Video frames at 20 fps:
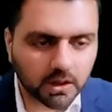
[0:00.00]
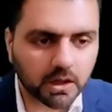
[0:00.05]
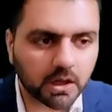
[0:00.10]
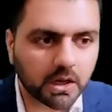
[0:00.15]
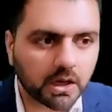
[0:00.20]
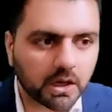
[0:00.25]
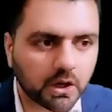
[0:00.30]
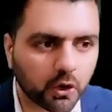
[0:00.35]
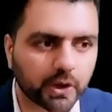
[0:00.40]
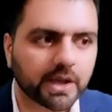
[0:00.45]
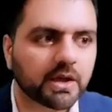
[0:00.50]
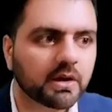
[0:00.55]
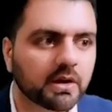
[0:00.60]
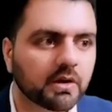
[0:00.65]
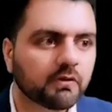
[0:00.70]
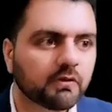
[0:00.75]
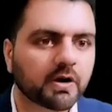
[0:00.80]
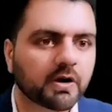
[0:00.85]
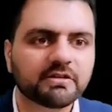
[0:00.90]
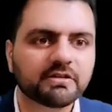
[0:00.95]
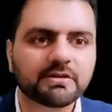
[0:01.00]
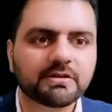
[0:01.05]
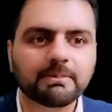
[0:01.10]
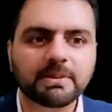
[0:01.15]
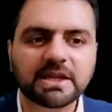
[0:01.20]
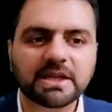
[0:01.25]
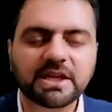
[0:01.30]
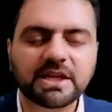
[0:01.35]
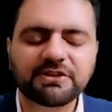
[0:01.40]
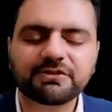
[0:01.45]
Okay, for
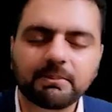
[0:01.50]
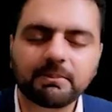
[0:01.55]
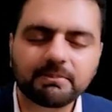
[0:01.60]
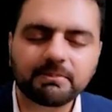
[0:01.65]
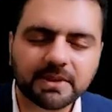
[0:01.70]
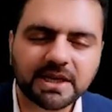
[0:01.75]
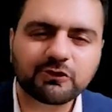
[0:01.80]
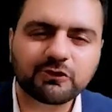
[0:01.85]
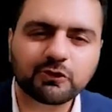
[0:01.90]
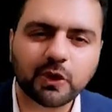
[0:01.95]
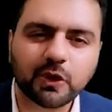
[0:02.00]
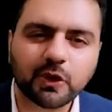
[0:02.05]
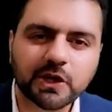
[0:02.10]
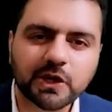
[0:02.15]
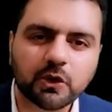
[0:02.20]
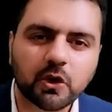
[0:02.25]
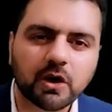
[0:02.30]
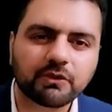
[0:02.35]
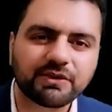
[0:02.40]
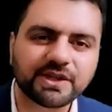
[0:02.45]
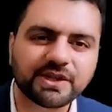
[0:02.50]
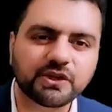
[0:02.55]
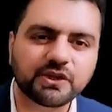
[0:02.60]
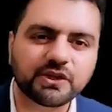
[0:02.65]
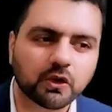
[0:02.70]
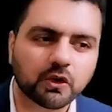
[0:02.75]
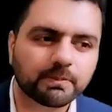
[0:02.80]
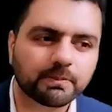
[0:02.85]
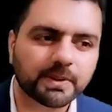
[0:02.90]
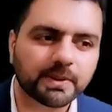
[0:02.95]
example, if something is going wrong with the
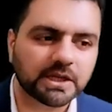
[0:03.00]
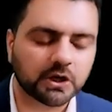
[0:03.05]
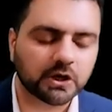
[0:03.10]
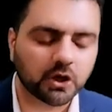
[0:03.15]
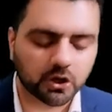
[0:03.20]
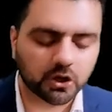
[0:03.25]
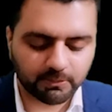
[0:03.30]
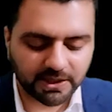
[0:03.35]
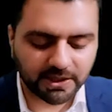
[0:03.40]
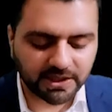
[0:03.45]
European economy,